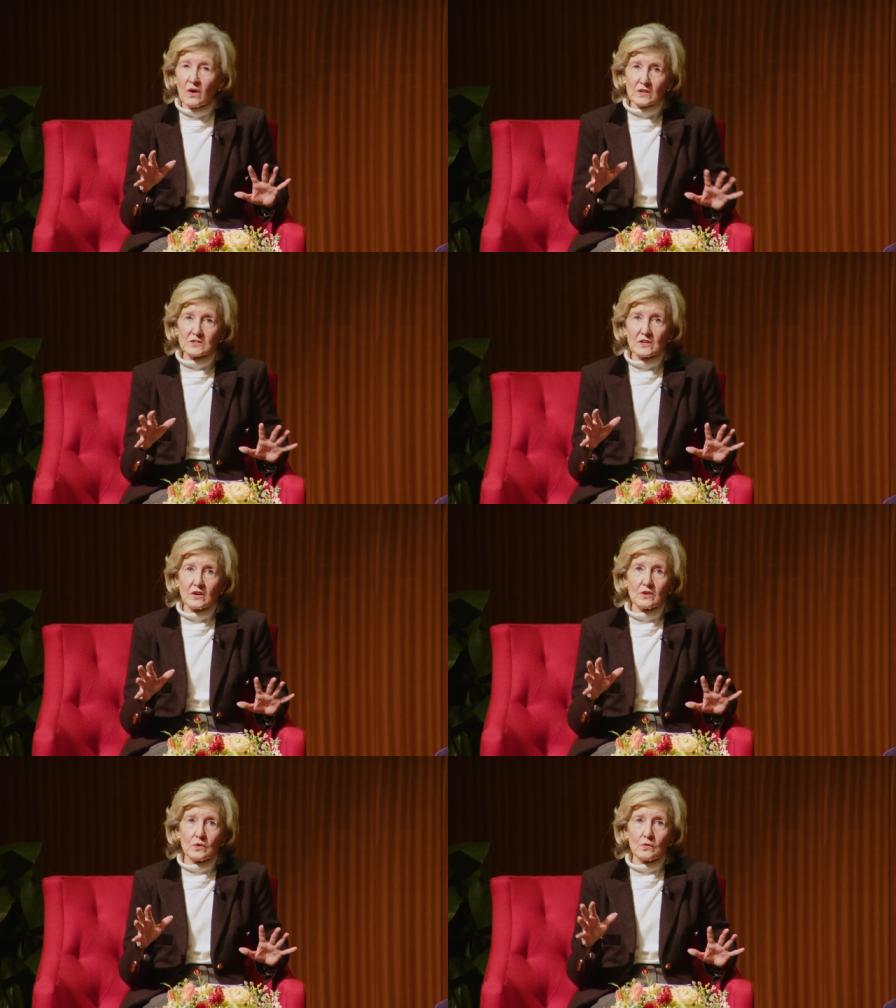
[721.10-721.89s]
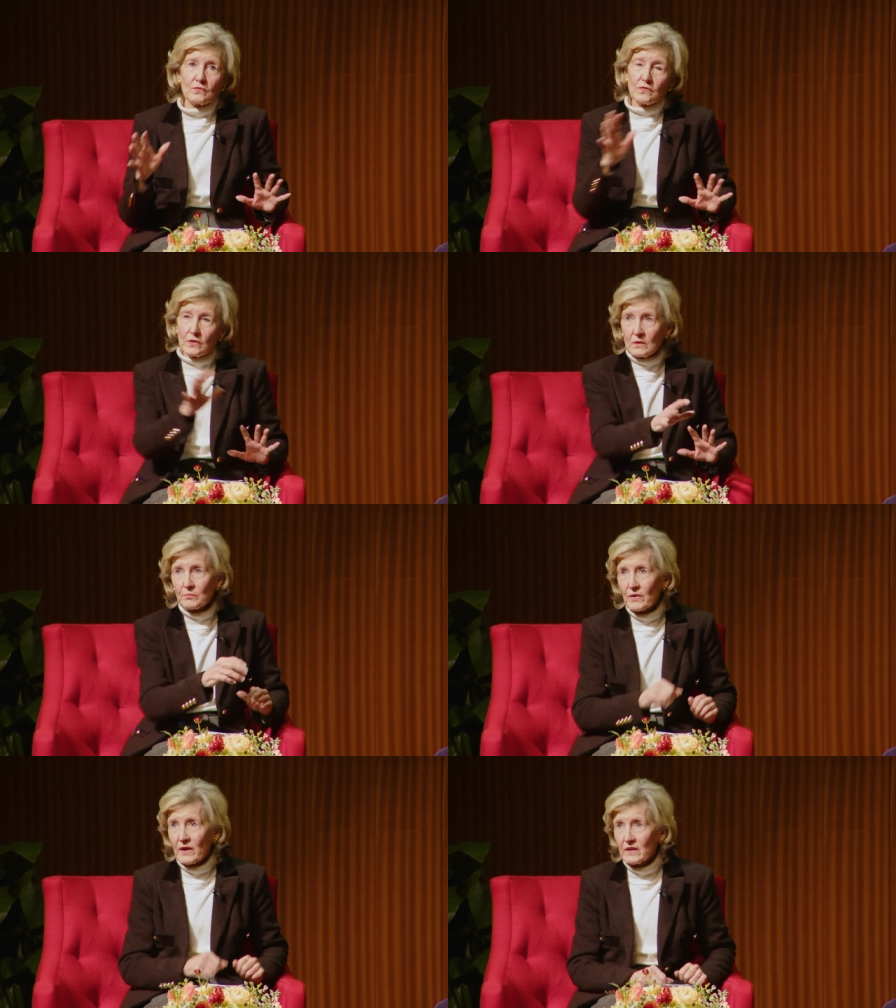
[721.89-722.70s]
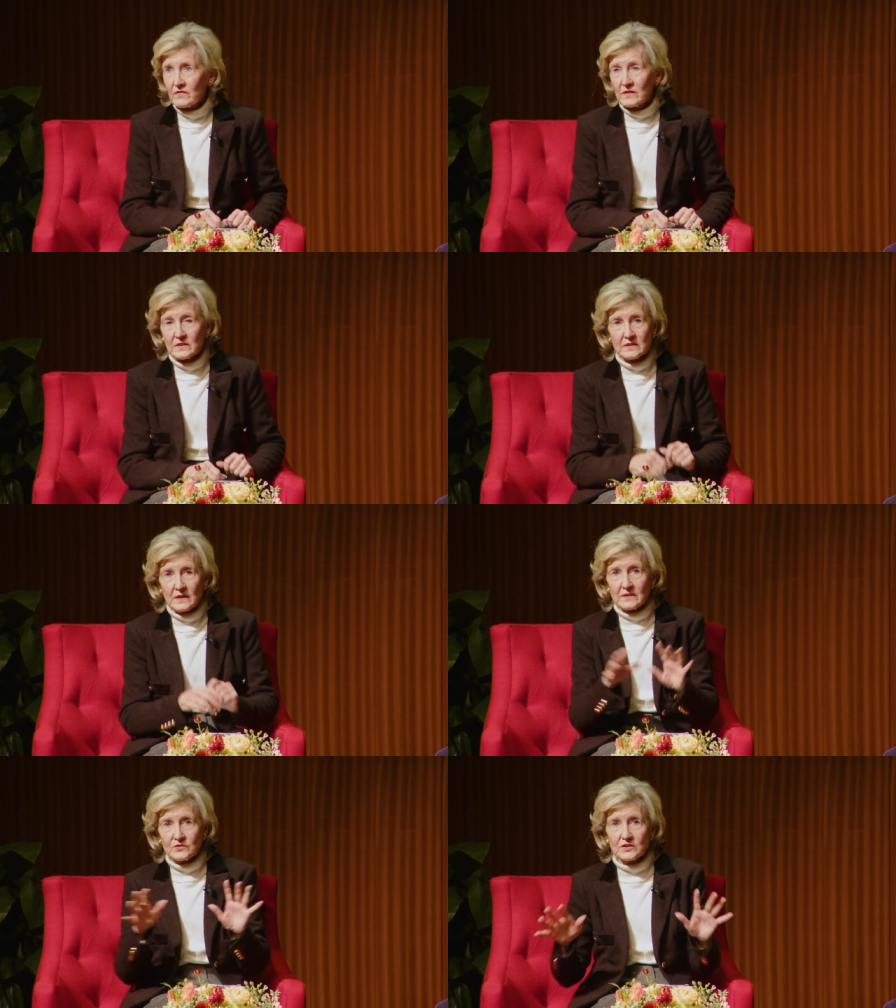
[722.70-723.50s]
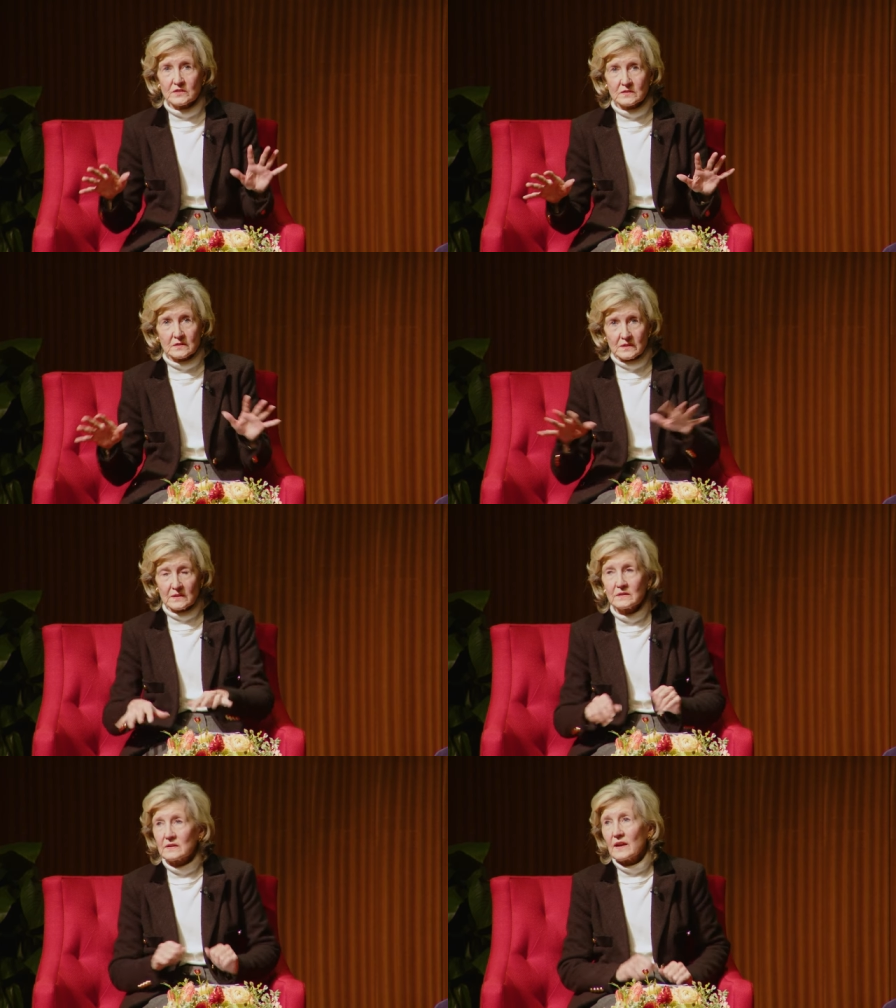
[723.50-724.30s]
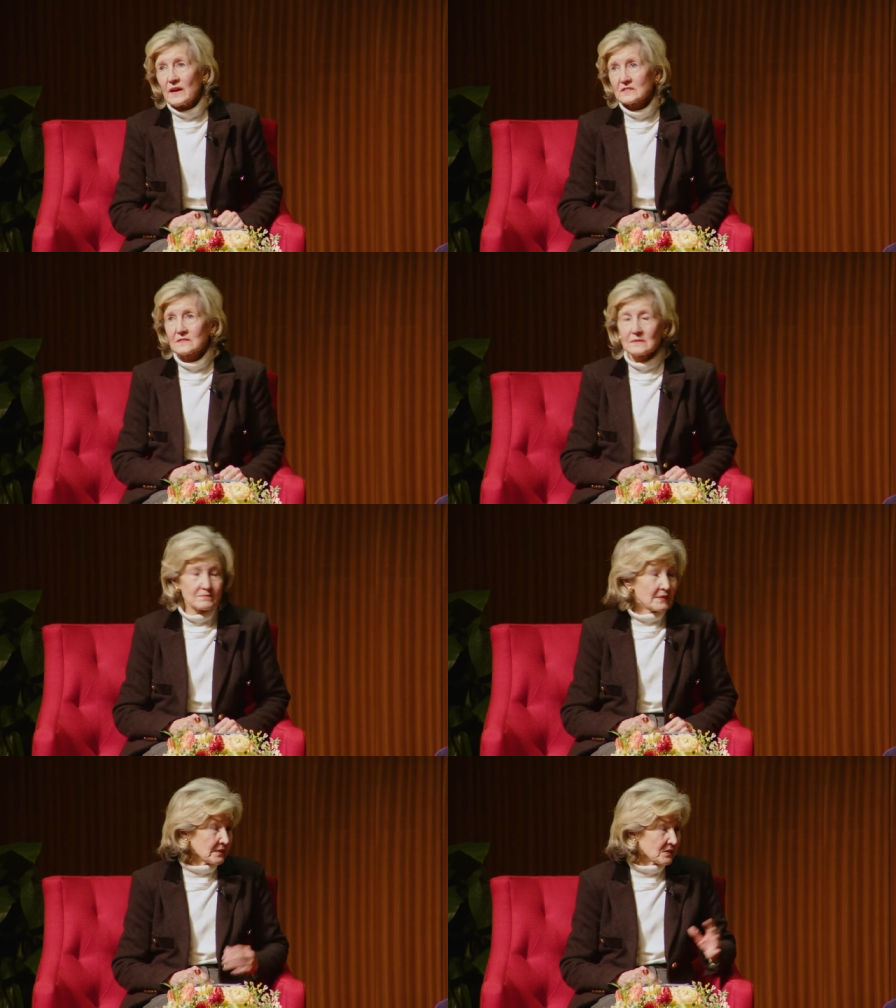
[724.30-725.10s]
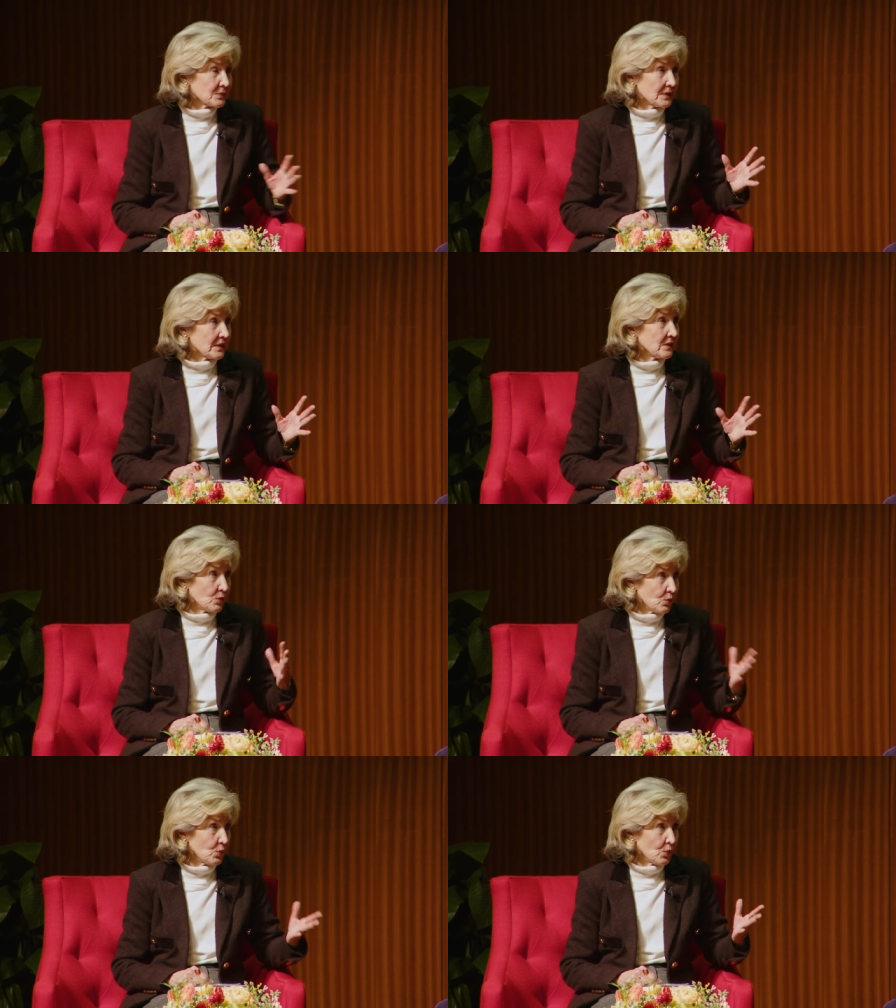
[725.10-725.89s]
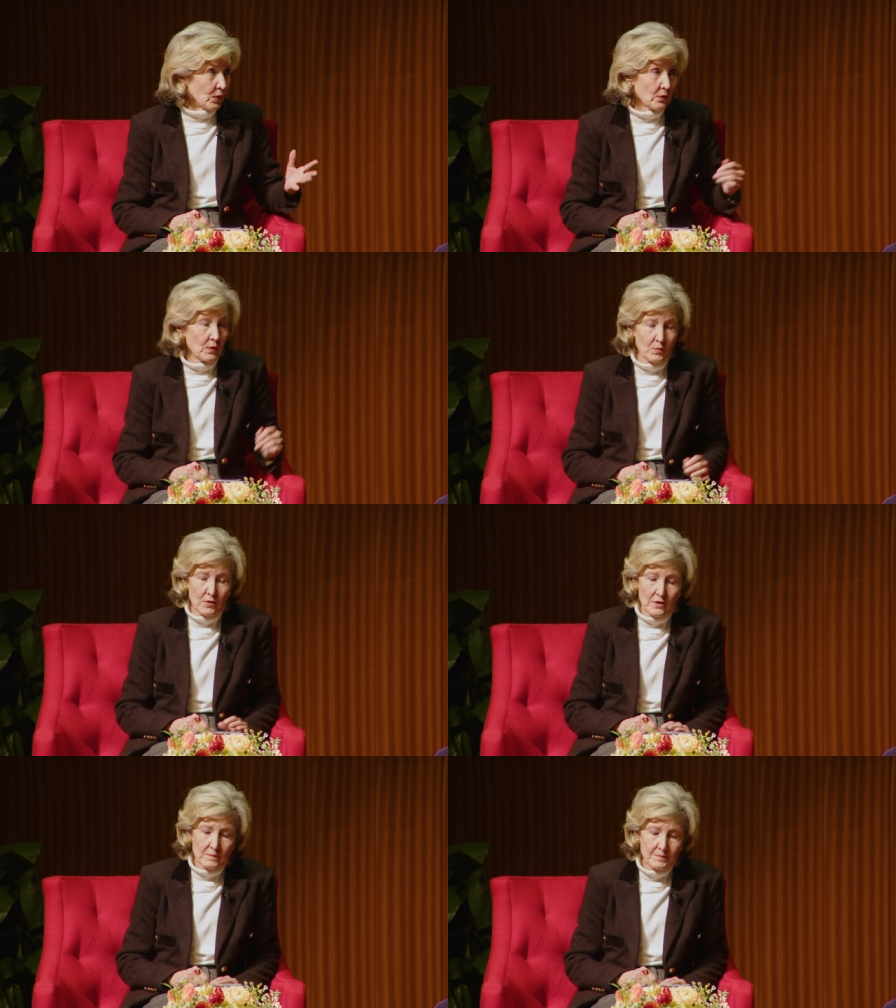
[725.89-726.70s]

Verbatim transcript: ought to go full private and just end NASA. That's really where we were.